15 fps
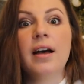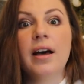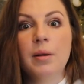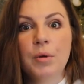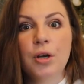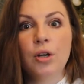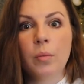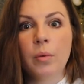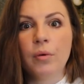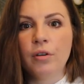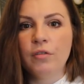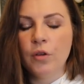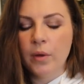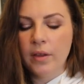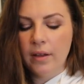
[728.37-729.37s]
I'm going to be
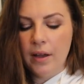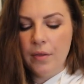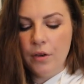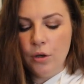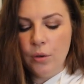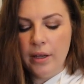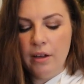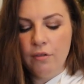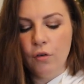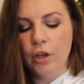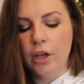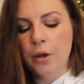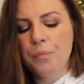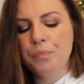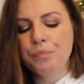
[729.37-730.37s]
reviewing that in the new year for
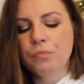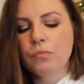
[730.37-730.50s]
you.